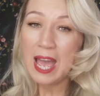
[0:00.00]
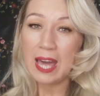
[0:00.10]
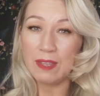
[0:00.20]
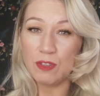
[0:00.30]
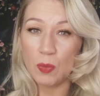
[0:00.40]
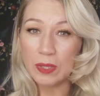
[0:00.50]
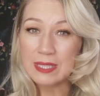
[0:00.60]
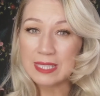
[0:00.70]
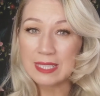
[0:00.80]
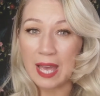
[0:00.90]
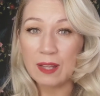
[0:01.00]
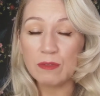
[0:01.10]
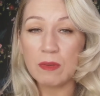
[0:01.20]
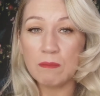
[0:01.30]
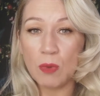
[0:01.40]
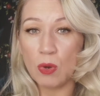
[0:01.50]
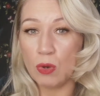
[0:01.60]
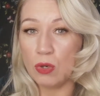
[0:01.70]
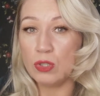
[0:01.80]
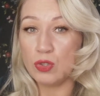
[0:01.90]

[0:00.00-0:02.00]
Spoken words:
And if you want to delve in more,